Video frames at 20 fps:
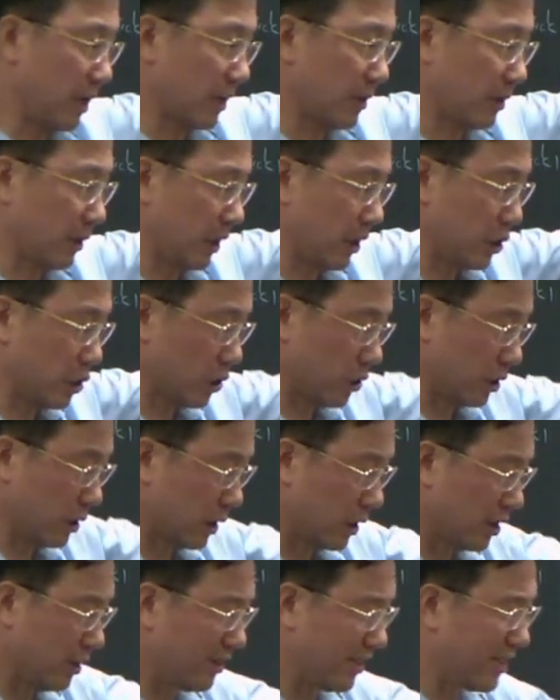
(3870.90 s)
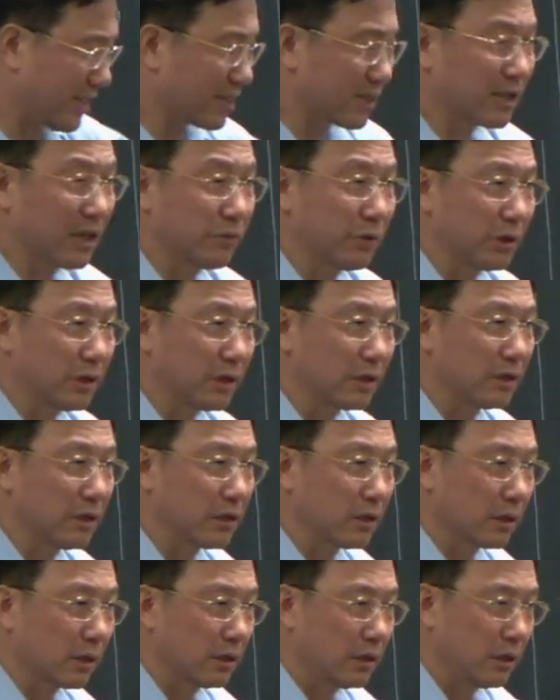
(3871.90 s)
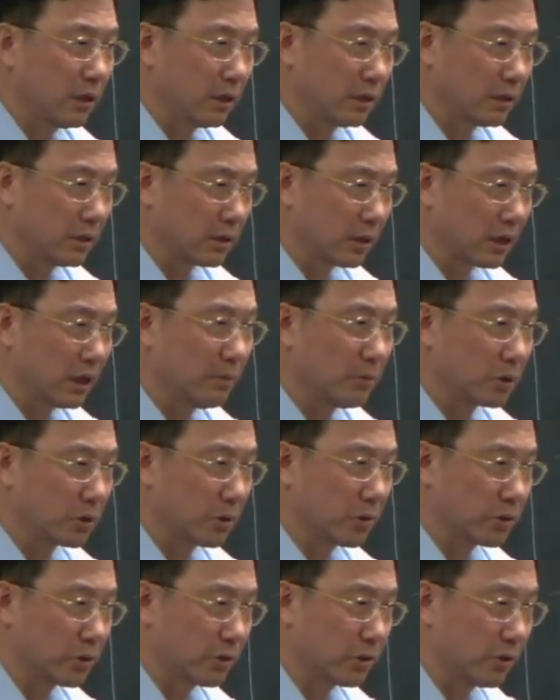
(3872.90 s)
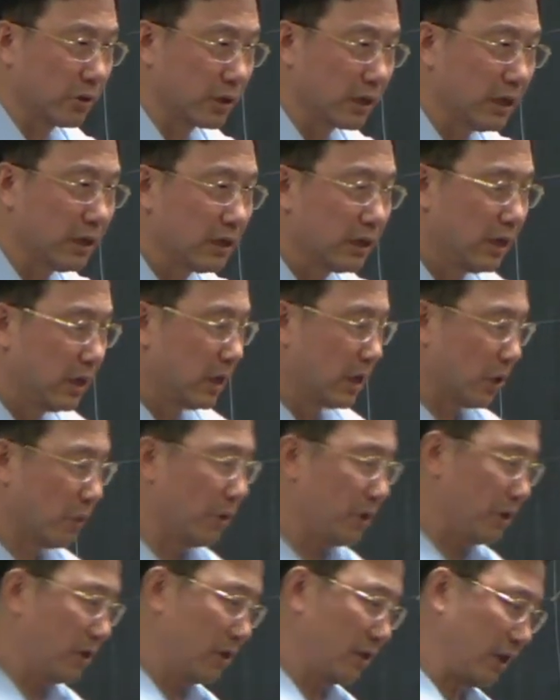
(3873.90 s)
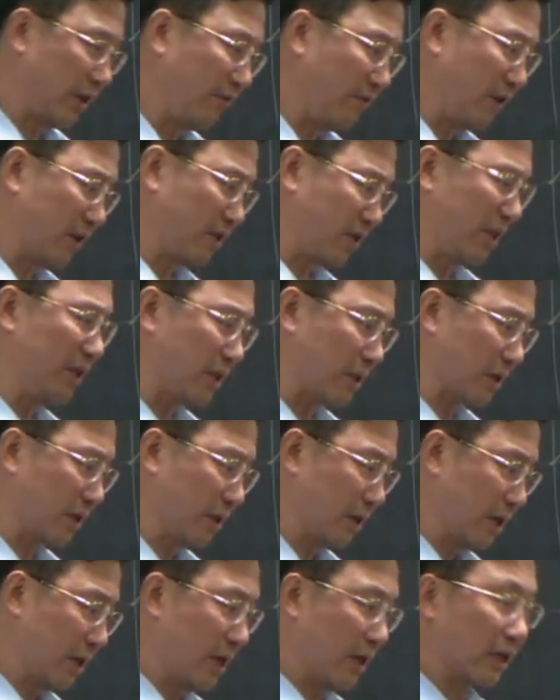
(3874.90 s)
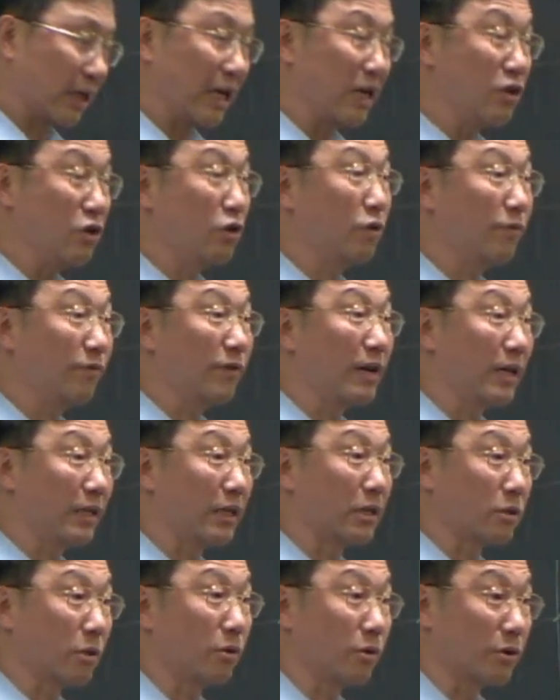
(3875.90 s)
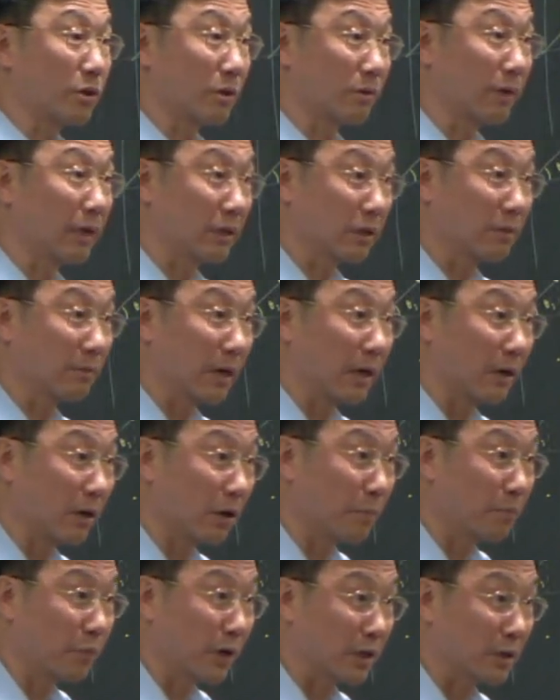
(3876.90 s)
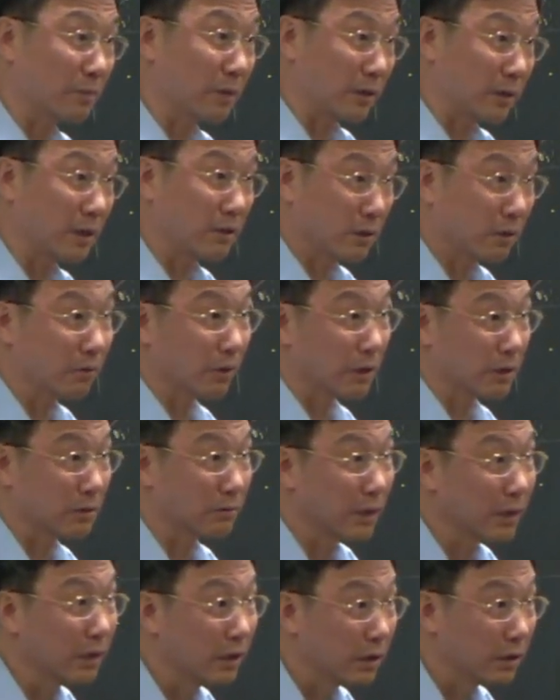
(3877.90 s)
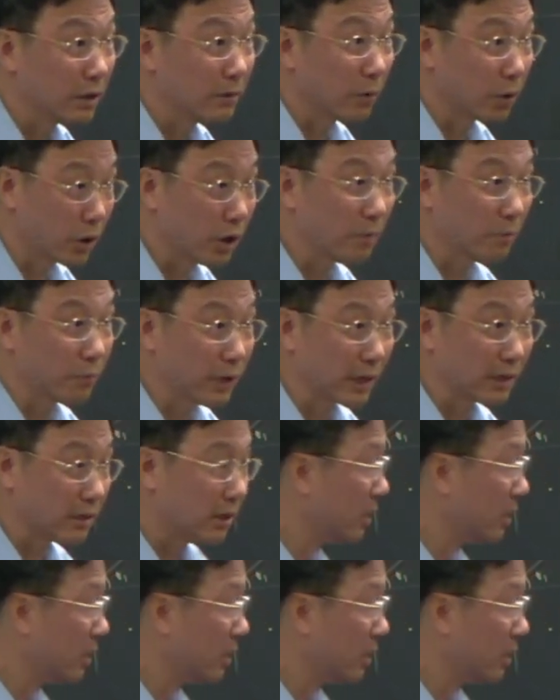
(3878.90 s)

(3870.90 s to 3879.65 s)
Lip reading: relaxation can decide whether it exists a common solution or not. Question is, if it exists, can you find the solution? Right, somehow approximate. That's your question, right? If it's complex,